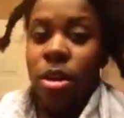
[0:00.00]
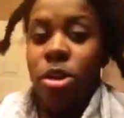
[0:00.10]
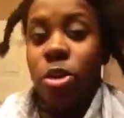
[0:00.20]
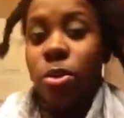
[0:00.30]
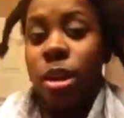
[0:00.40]

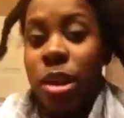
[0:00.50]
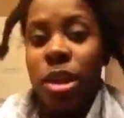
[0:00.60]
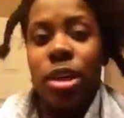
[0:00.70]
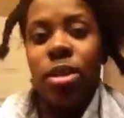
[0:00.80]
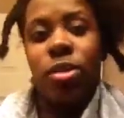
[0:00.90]

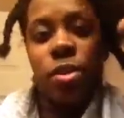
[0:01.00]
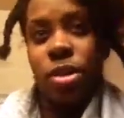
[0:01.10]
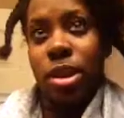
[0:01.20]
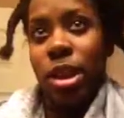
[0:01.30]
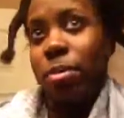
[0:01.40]
humidity for it
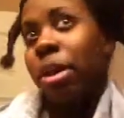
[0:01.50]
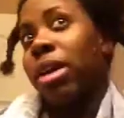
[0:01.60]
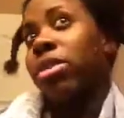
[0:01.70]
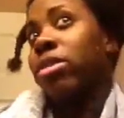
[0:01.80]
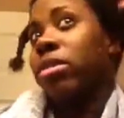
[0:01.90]
to get
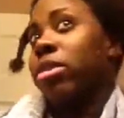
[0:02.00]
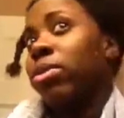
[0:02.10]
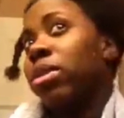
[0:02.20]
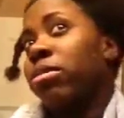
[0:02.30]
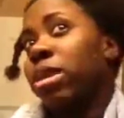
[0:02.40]
back to the
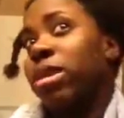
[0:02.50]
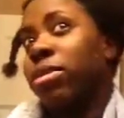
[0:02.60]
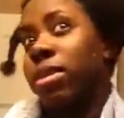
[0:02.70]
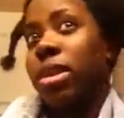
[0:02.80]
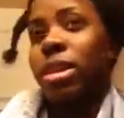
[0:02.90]
way the rest
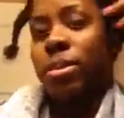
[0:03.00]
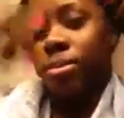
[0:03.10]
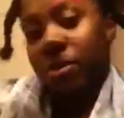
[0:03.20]
of it is.